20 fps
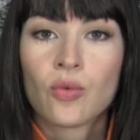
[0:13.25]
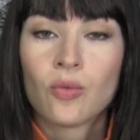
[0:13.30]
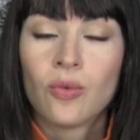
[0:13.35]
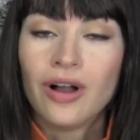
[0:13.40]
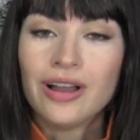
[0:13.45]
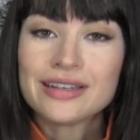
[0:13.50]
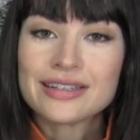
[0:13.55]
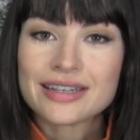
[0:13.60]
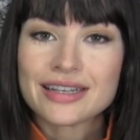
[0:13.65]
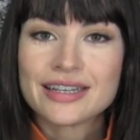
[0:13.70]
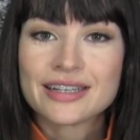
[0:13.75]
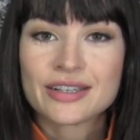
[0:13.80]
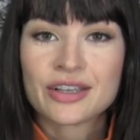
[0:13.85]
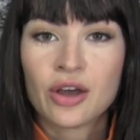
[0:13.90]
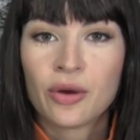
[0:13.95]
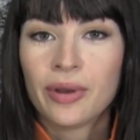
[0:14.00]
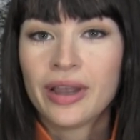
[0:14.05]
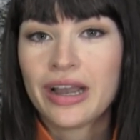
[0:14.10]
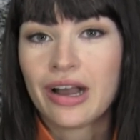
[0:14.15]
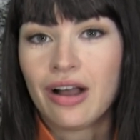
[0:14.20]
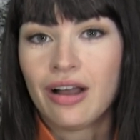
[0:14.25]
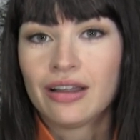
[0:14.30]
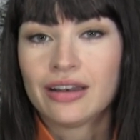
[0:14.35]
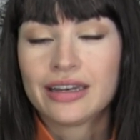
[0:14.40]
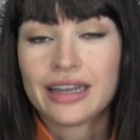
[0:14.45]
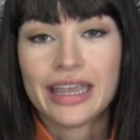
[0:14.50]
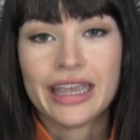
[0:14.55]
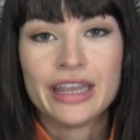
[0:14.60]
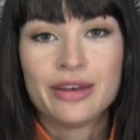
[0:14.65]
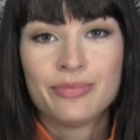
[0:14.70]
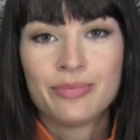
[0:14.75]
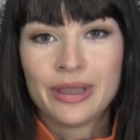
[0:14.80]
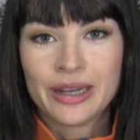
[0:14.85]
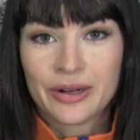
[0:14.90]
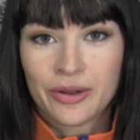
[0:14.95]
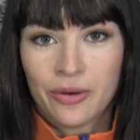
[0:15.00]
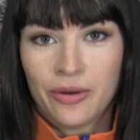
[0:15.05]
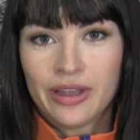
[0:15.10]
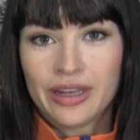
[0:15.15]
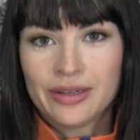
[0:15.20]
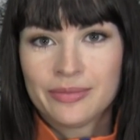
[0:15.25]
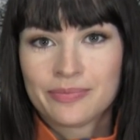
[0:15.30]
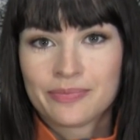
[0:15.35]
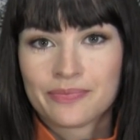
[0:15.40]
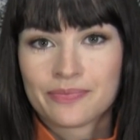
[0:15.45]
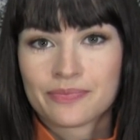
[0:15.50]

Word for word: What is going on in Bitcoin?